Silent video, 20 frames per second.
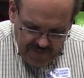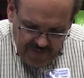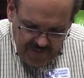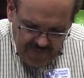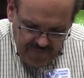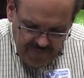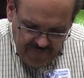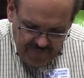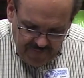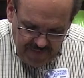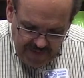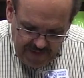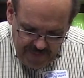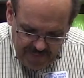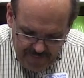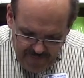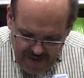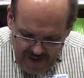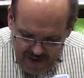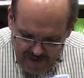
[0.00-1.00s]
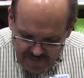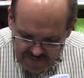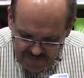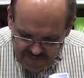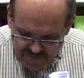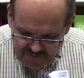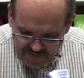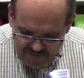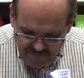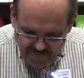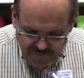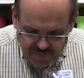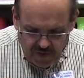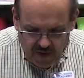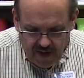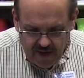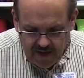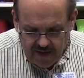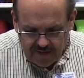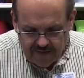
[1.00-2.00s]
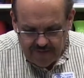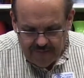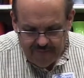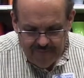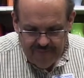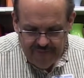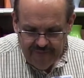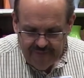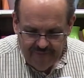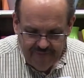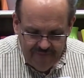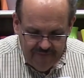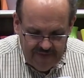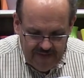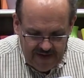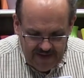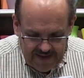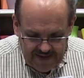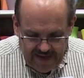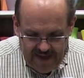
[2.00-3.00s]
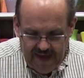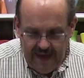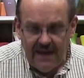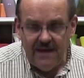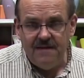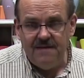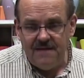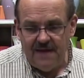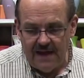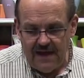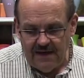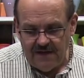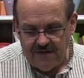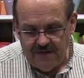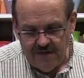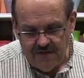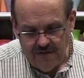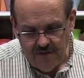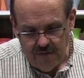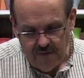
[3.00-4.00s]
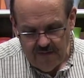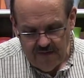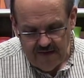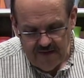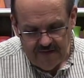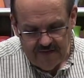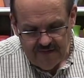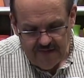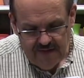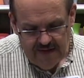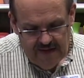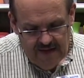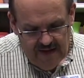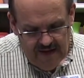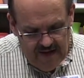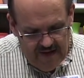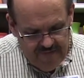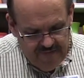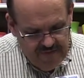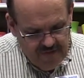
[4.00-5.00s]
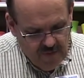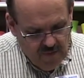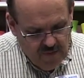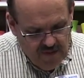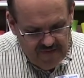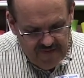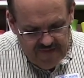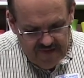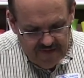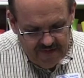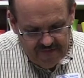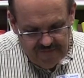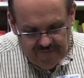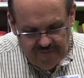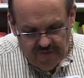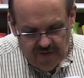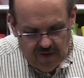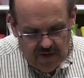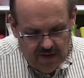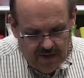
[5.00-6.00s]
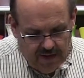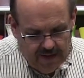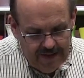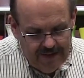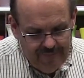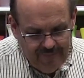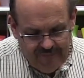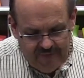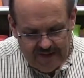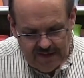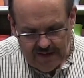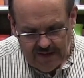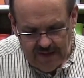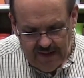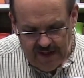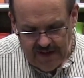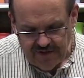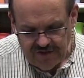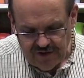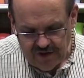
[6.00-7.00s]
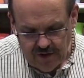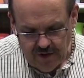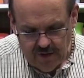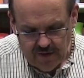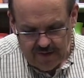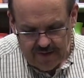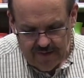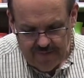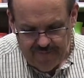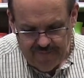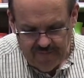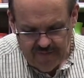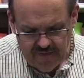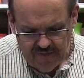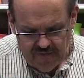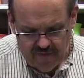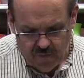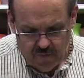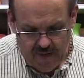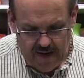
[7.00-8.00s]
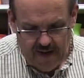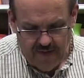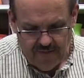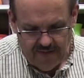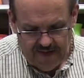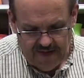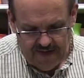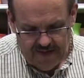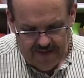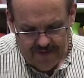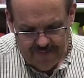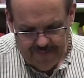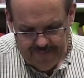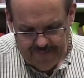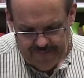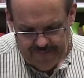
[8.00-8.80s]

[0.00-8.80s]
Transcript: of the amount of product that it can take to do this if you want this full, lush look surrounding it.